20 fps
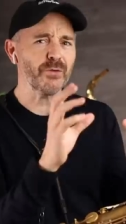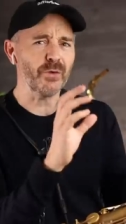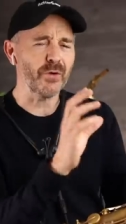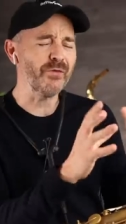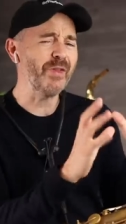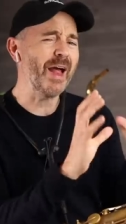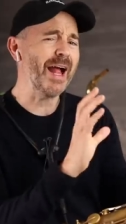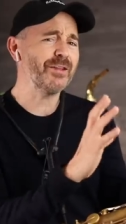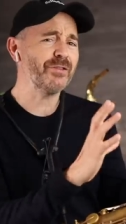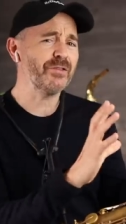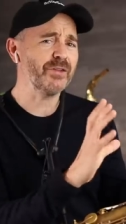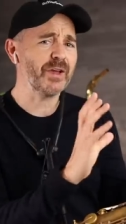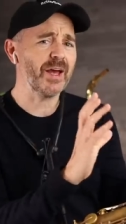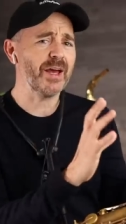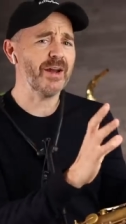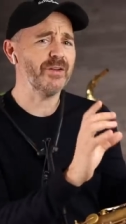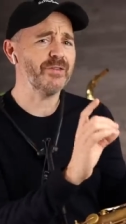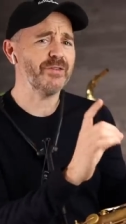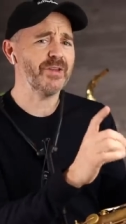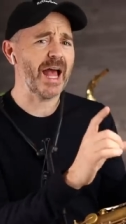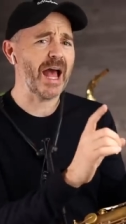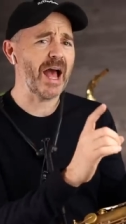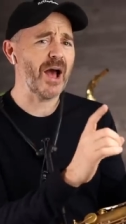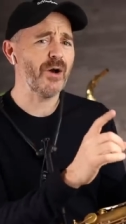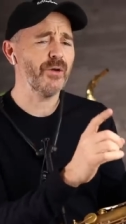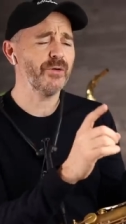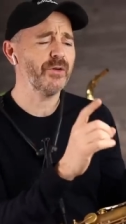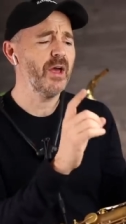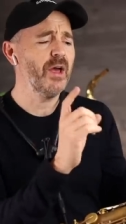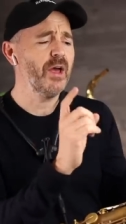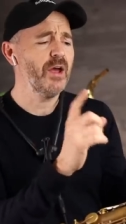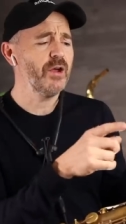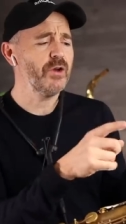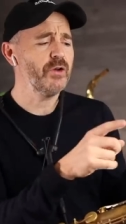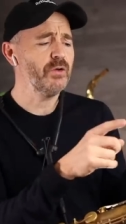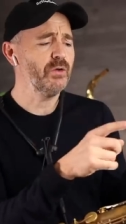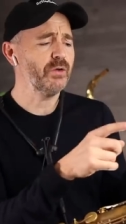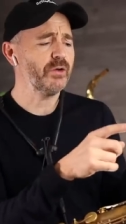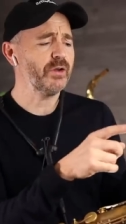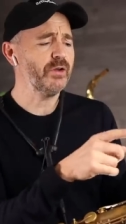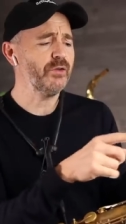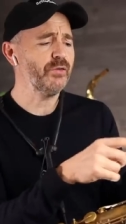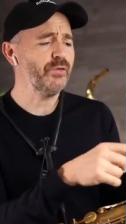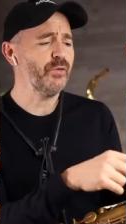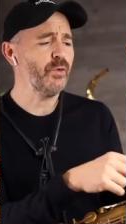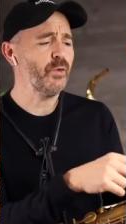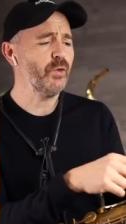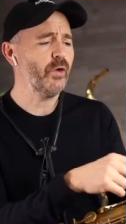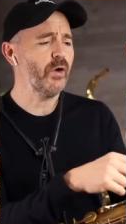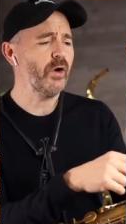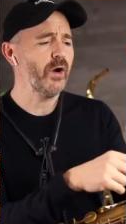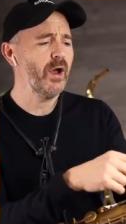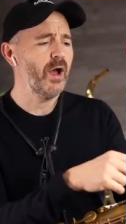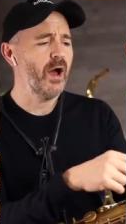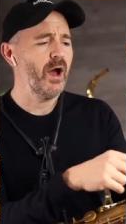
So if that's the kind of sound you're looking for,